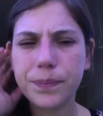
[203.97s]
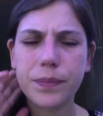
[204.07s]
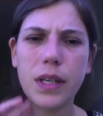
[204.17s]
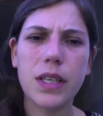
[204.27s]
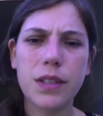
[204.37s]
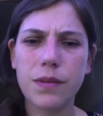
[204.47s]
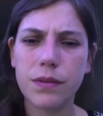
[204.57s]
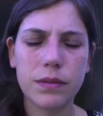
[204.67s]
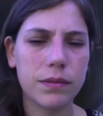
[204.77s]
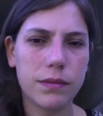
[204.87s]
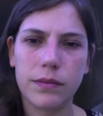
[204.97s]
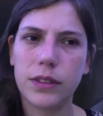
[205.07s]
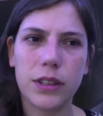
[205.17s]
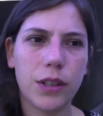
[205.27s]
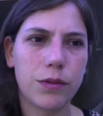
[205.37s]
It is
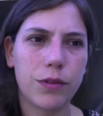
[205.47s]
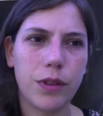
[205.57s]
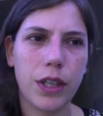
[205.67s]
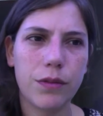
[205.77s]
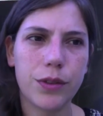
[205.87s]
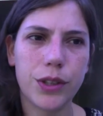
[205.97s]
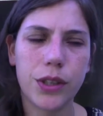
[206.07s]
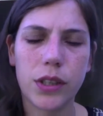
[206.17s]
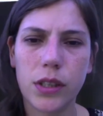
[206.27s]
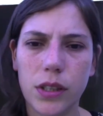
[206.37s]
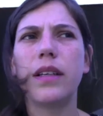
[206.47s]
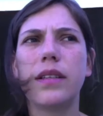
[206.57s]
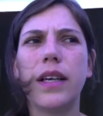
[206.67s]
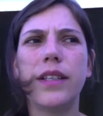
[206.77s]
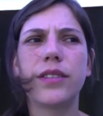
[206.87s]
self-referring for sure.
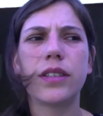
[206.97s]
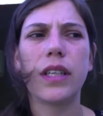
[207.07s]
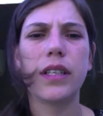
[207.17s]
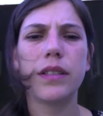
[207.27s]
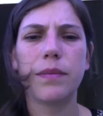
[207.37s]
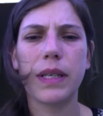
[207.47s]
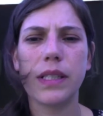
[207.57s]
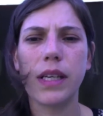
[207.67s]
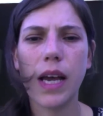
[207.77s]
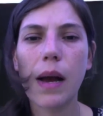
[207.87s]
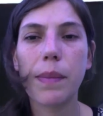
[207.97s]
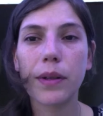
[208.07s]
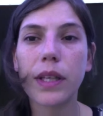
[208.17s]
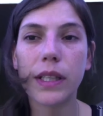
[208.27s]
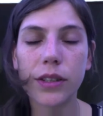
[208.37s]
The internet is basically about
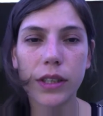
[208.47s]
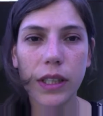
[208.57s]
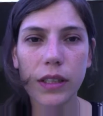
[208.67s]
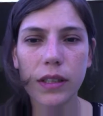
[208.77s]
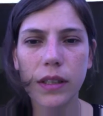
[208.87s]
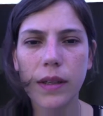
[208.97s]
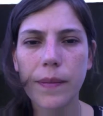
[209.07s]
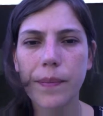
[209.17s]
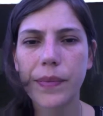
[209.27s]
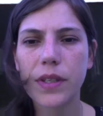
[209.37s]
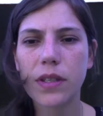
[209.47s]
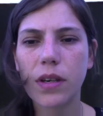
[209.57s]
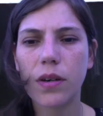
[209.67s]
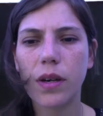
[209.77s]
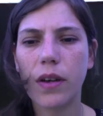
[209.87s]
the internet.
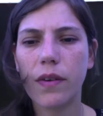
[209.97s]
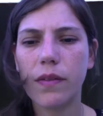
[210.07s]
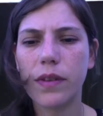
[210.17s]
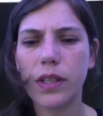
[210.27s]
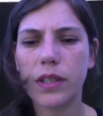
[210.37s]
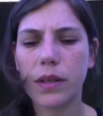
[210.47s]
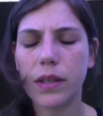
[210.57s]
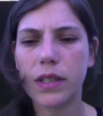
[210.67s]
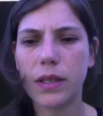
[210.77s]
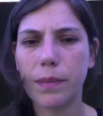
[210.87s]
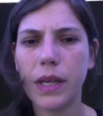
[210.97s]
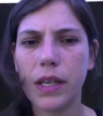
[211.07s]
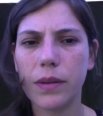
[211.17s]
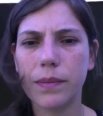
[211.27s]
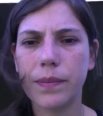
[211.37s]
So even if it's a
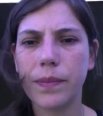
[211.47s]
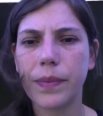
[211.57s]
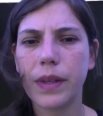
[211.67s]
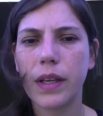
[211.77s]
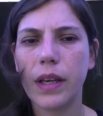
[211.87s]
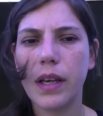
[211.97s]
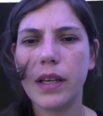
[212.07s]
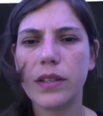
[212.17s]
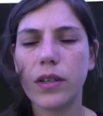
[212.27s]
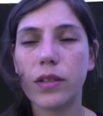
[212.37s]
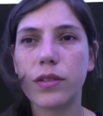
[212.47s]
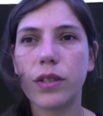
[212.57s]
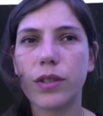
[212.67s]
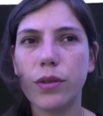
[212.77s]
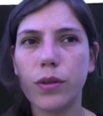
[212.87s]
medium, it's also a
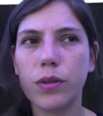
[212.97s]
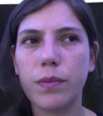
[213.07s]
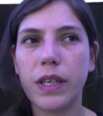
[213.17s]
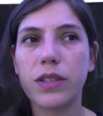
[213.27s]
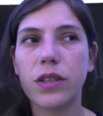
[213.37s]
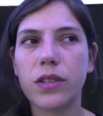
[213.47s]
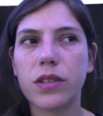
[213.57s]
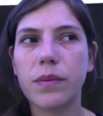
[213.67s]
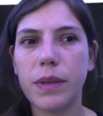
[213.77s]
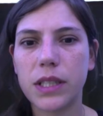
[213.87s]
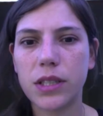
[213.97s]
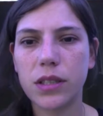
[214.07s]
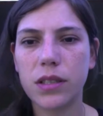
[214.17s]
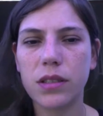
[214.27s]
tool, but it's also the message.